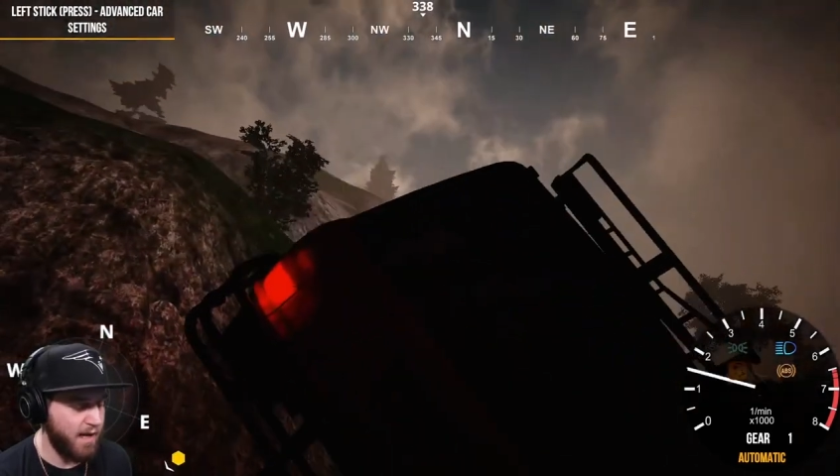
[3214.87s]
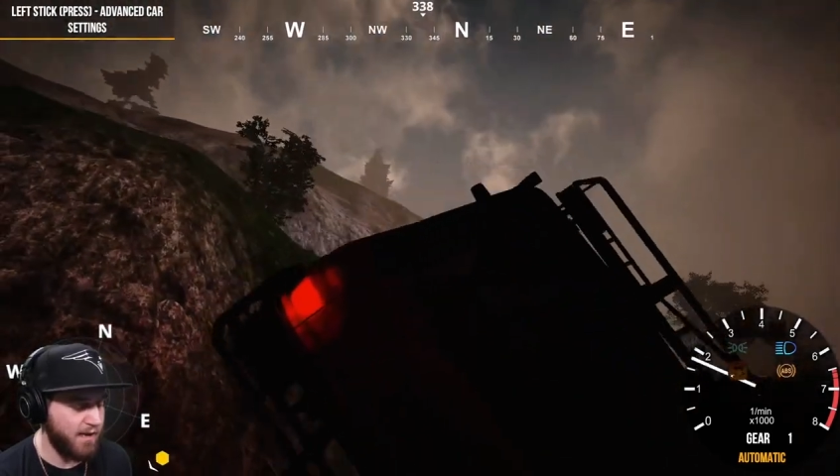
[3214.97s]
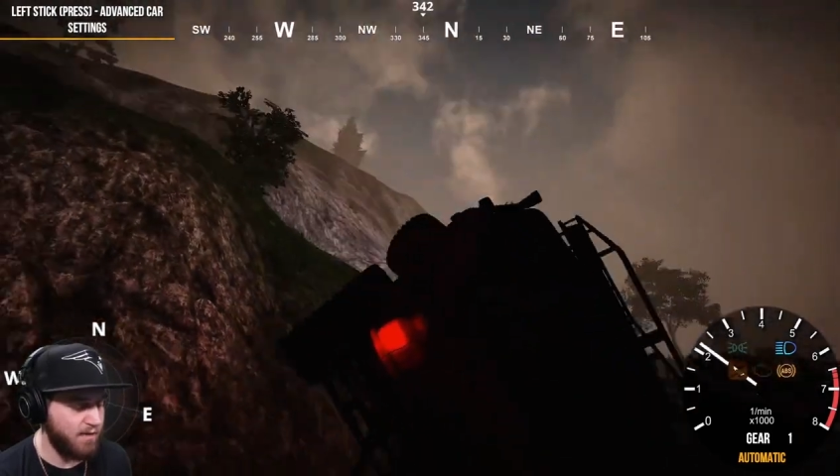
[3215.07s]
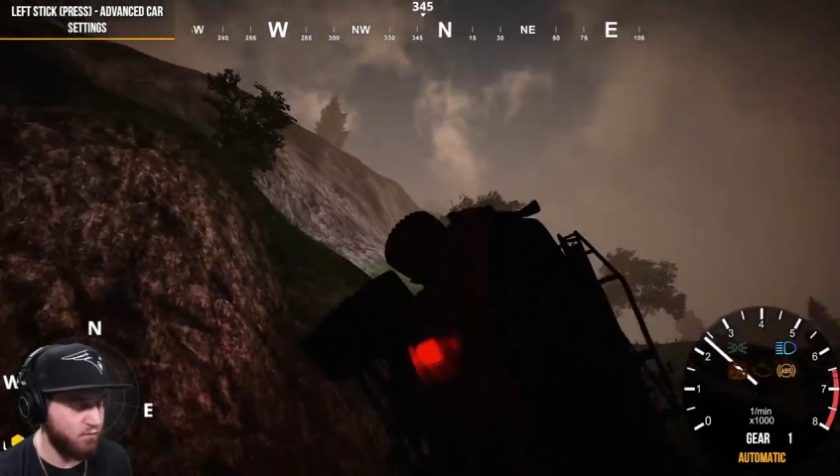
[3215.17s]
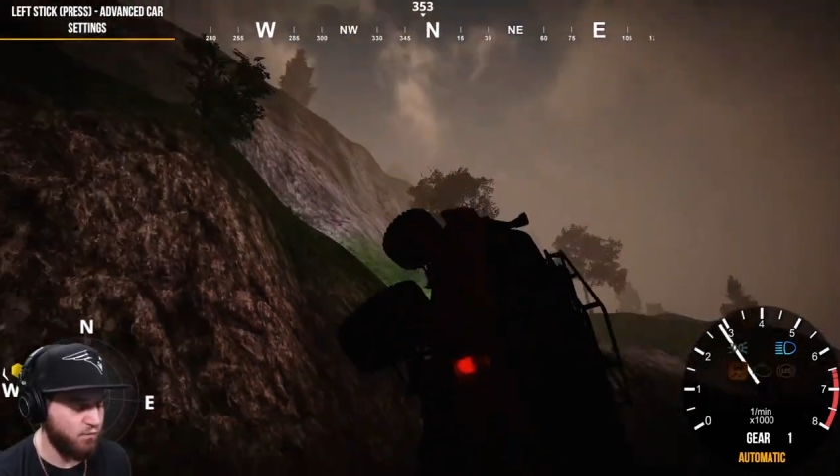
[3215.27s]

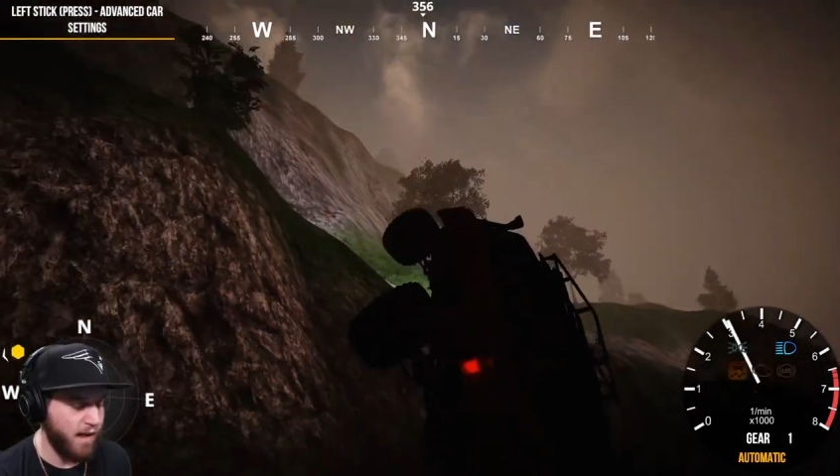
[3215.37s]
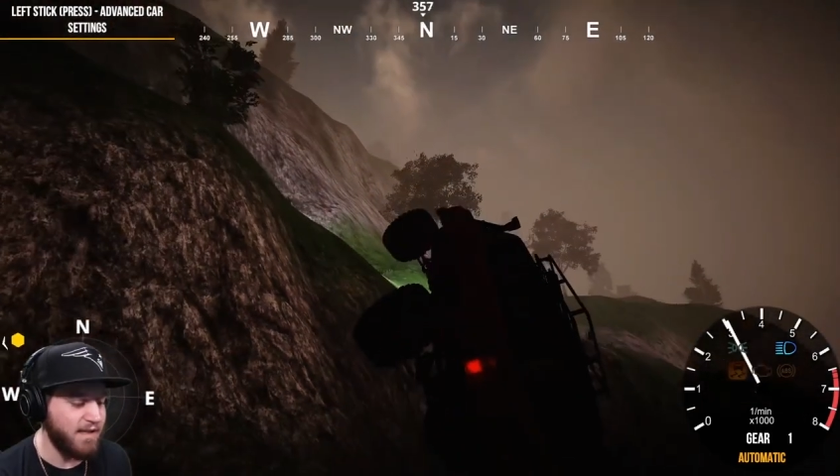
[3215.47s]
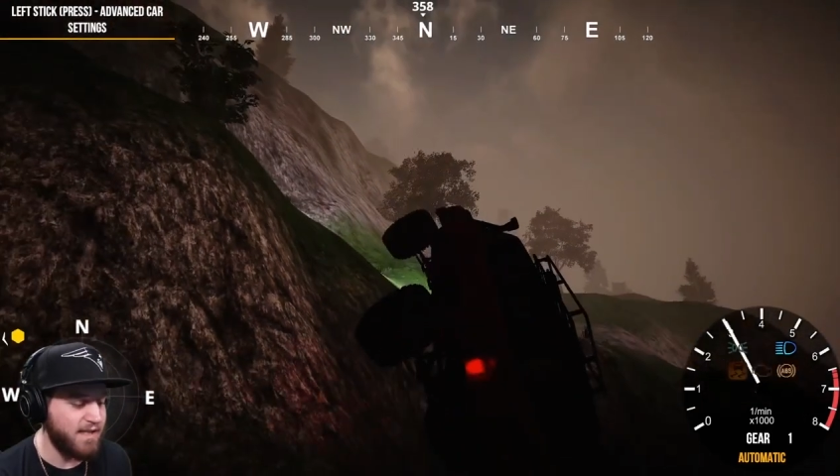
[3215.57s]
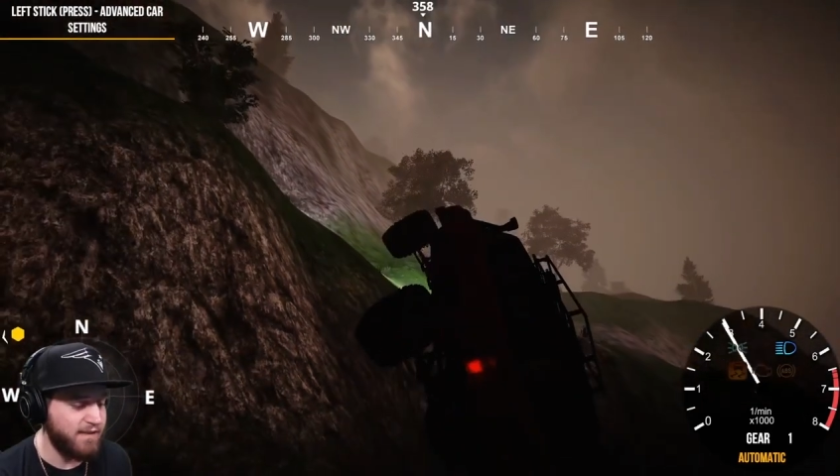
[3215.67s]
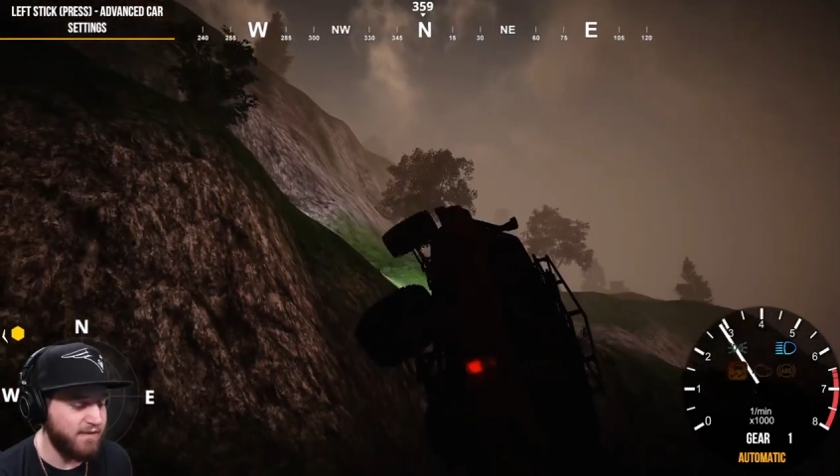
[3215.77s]
it's
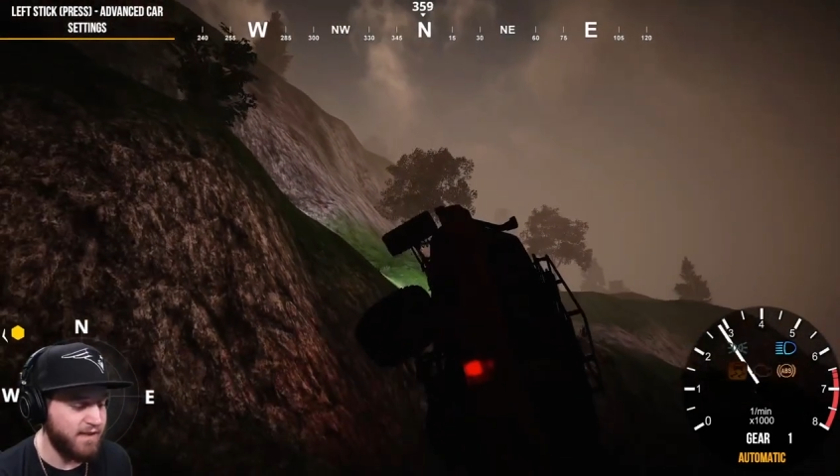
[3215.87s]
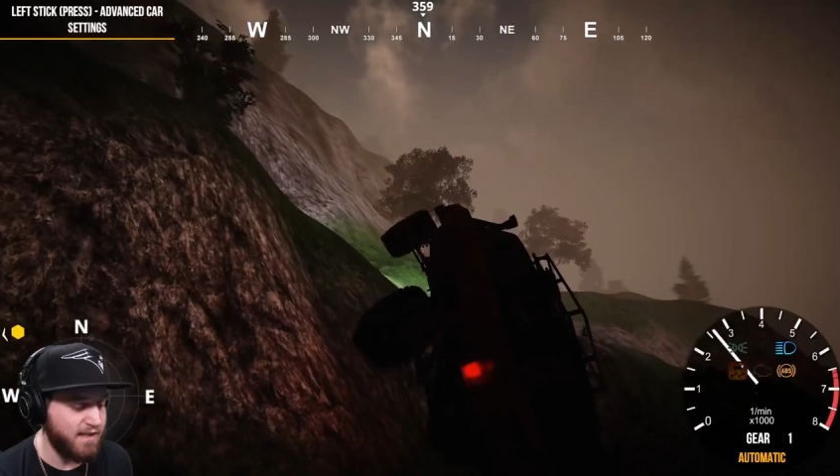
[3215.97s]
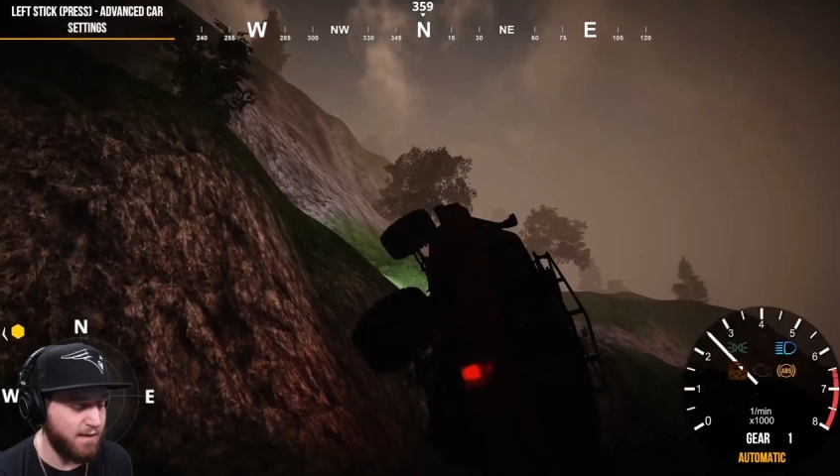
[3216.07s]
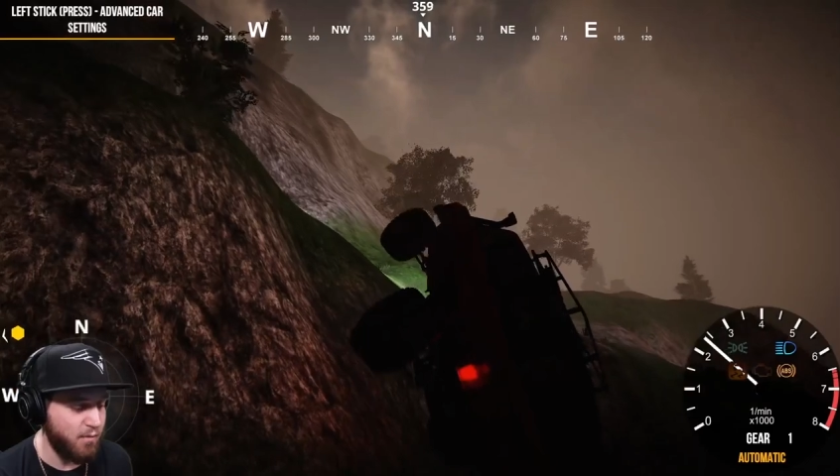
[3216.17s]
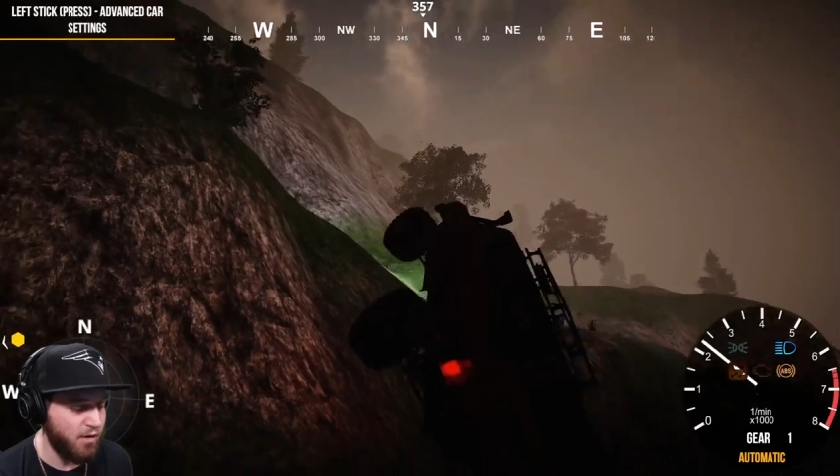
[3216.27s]
relatively
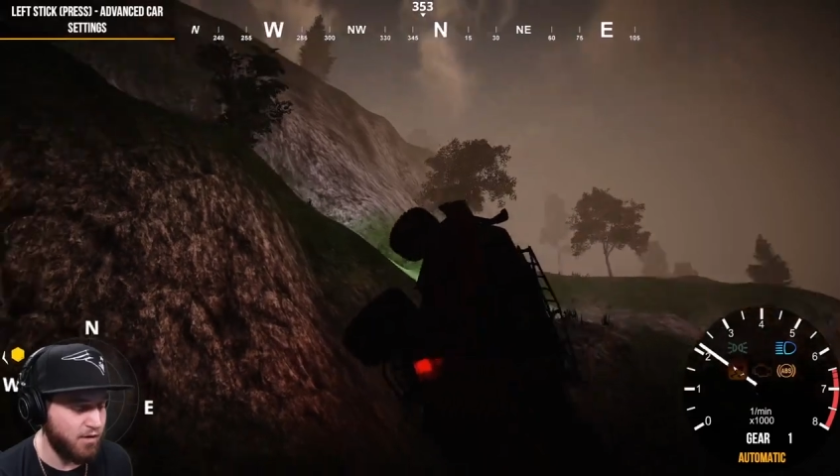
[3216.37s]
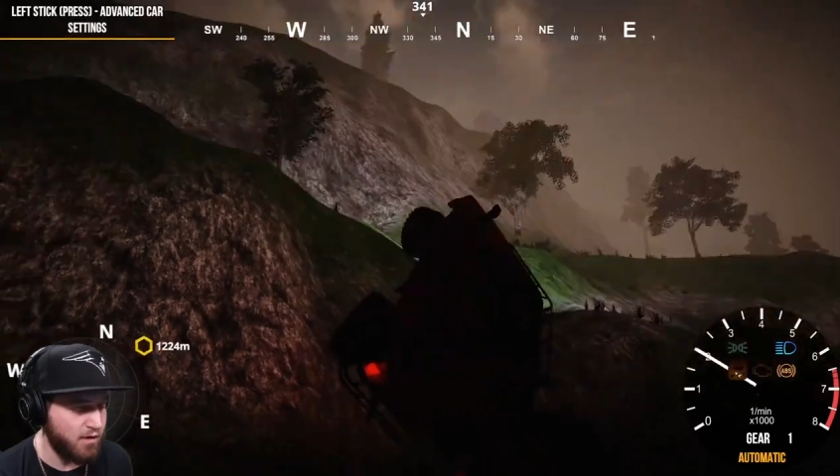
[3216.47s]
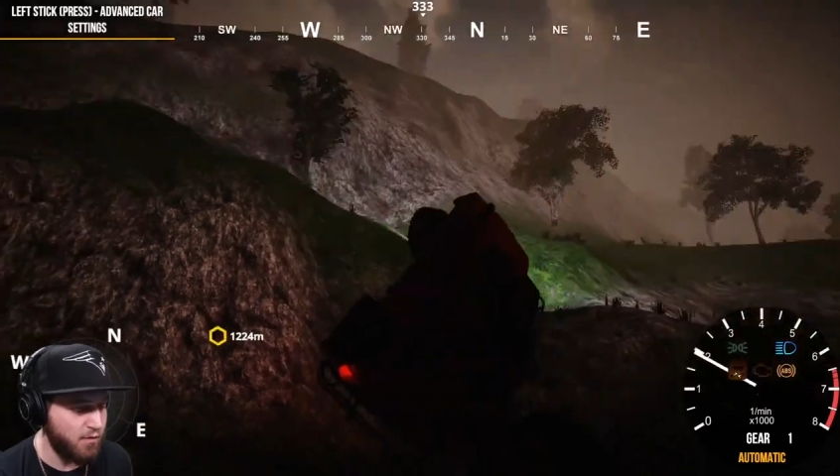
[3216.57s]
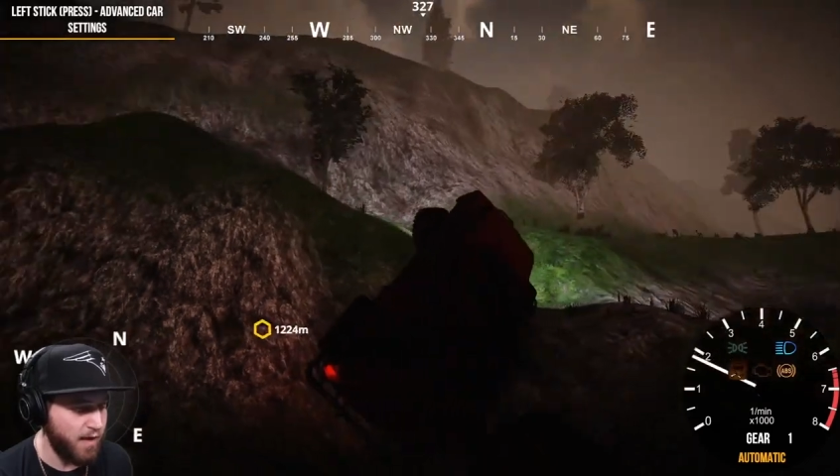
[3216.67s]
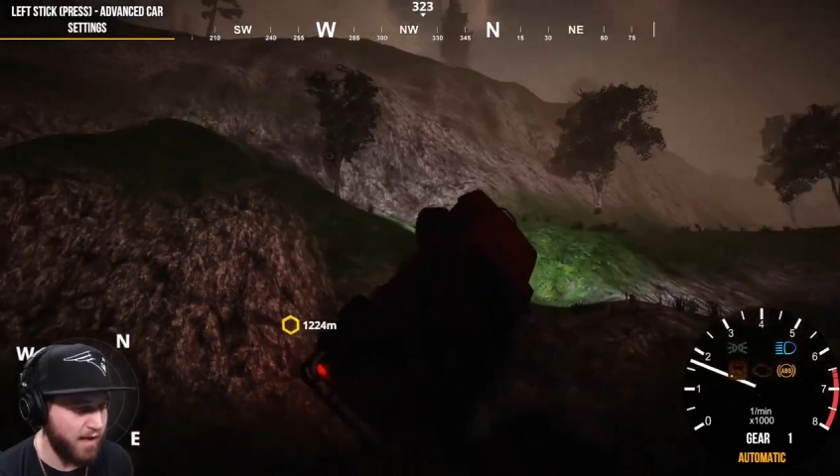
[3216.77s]
similar
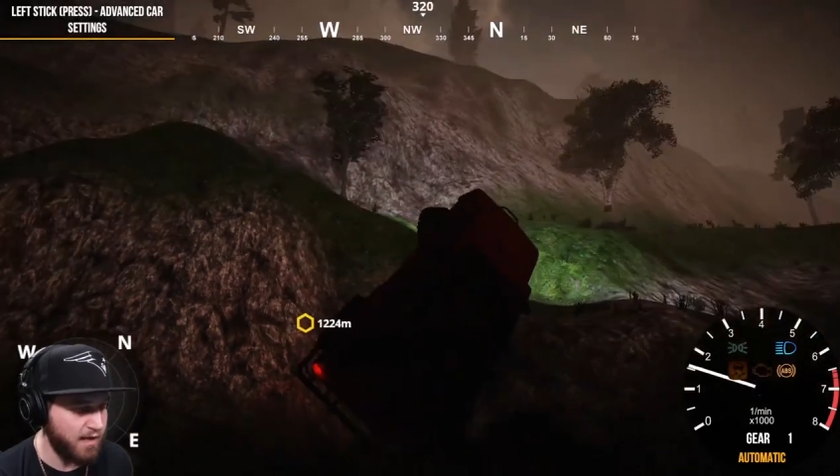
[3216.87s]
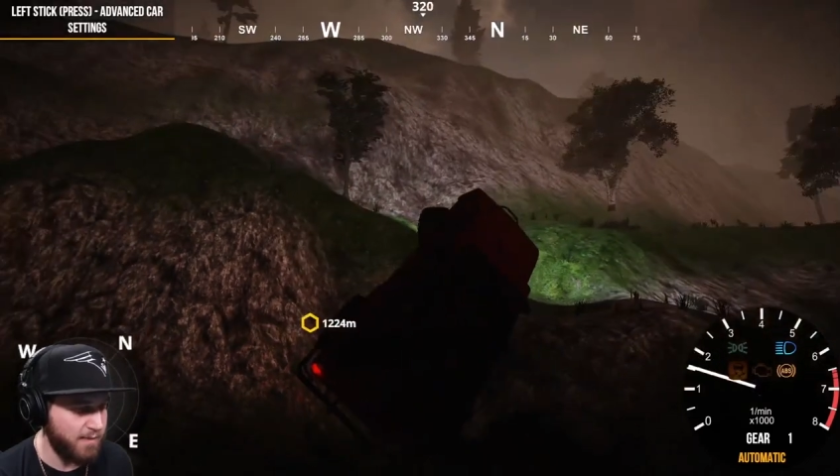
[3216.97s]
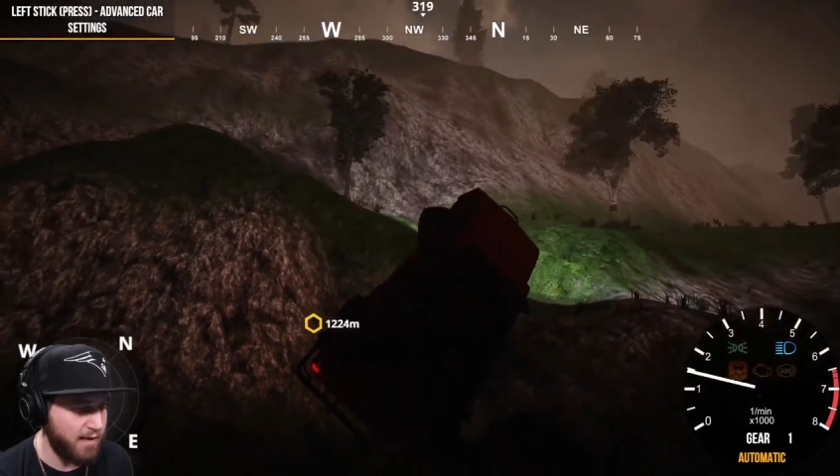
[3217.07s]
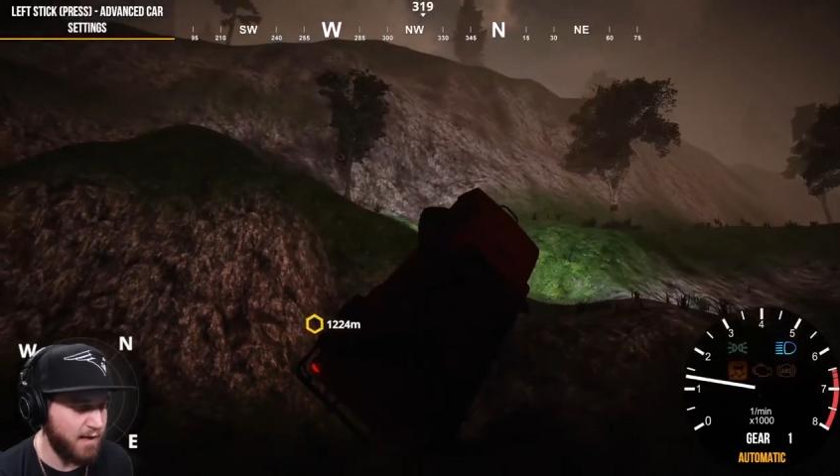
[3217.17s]
to what I expect.